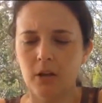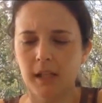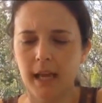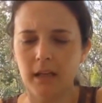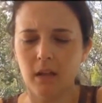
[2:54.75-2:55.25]

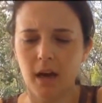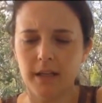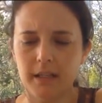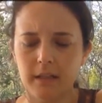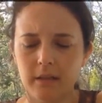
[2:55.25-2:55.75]
You'll
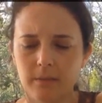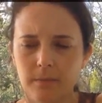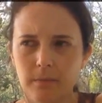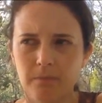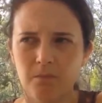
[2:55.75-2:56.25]
lanolize
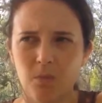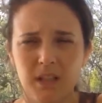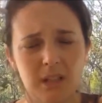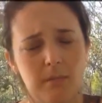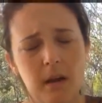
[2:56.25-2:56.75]
them
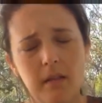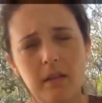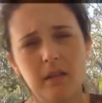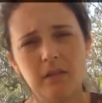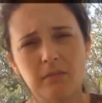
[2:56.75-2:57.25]
once a
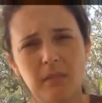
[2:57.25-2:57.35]
month,